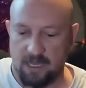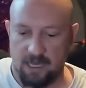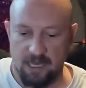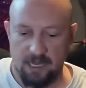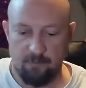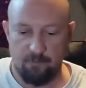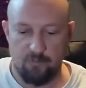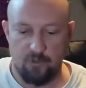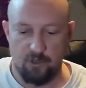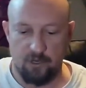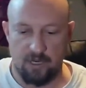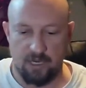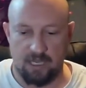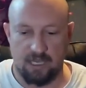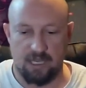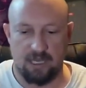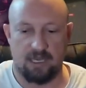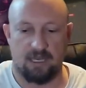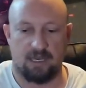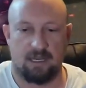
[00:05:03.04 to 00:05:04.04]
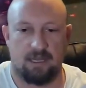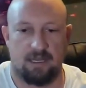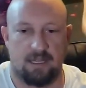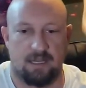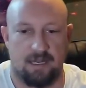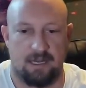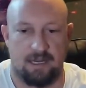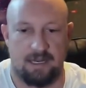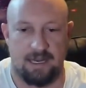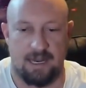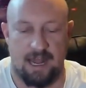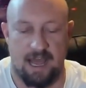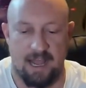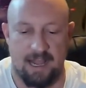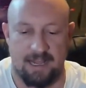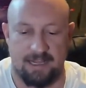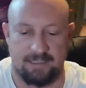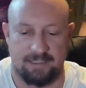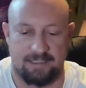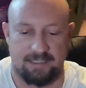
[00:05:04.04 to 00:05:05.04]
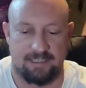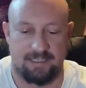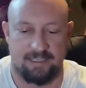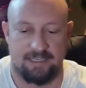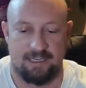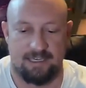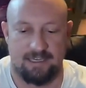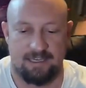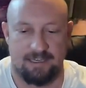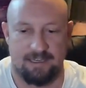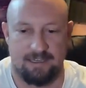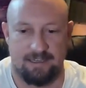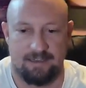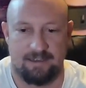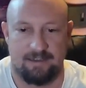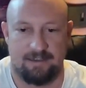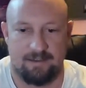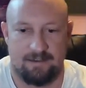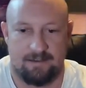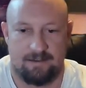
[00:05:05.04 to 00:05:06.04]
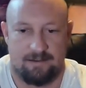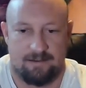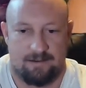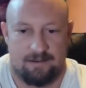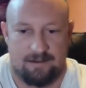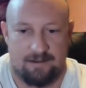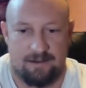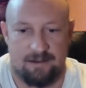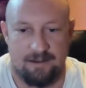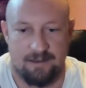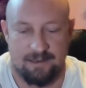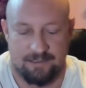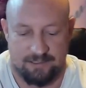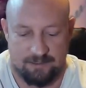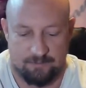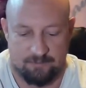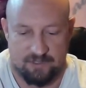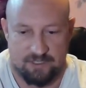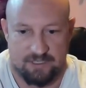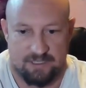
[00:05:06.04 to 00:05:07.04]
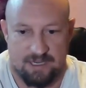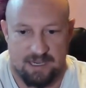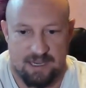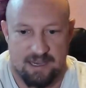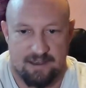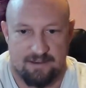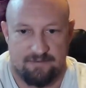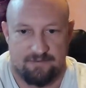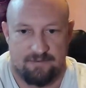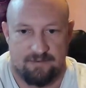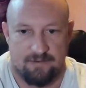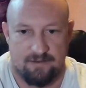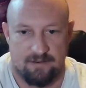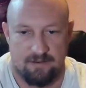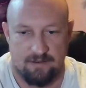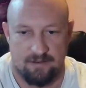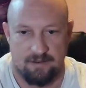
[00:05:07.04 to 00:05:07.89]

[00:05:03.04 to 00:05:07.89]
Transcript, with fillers: got a Boudica. Nice. Awesome stuff.